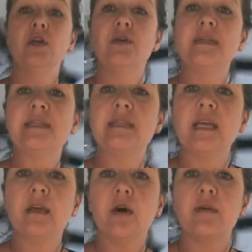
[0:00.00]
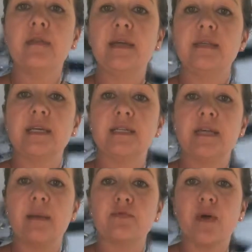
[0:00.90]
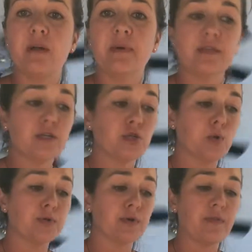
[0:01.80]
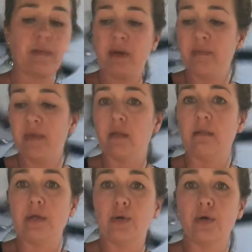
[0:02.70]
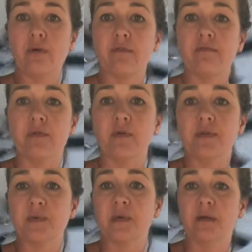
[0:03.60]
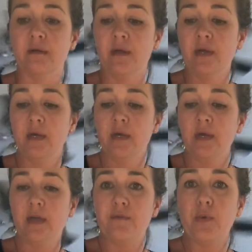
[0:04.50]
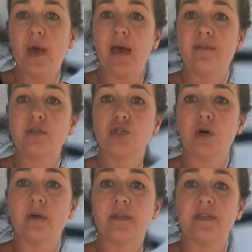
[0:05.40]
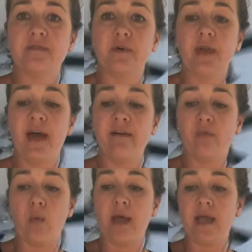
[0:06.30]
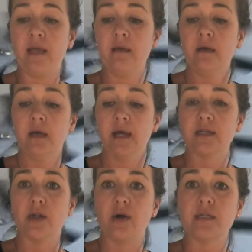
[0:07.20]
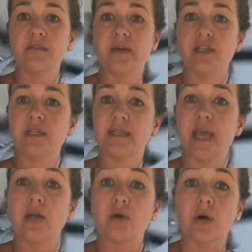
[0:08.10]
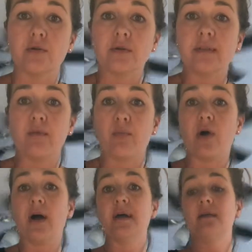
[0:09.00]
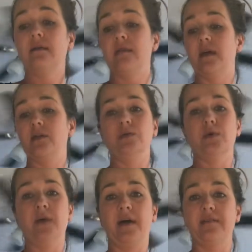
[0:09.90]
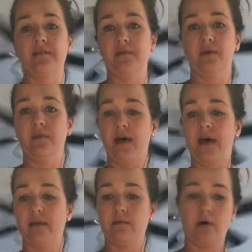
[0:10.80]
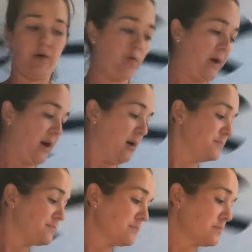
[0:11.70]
You can see on these I stopped right about the shoulder. They might be a little over full. This one, if you have a jar that's filled halfway, as long as the veggies again are underneath the brine, then you don't have to fill that all the way up.